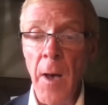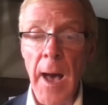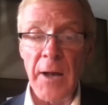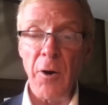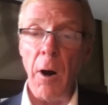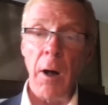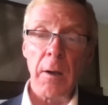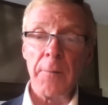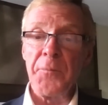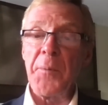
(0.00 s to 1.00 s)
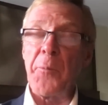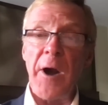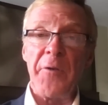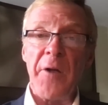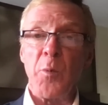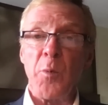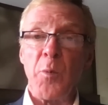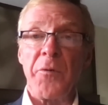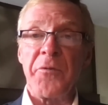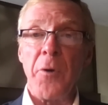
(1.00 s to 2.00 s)
and all of the brethren
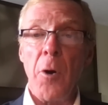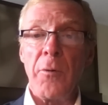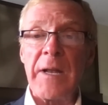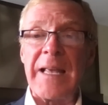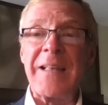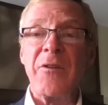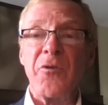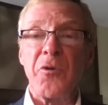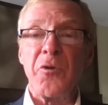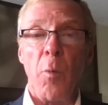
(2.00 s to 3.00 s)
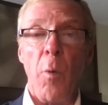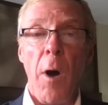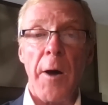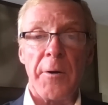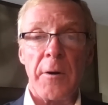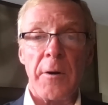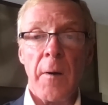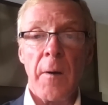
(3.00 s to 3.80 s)
were thrown into the water.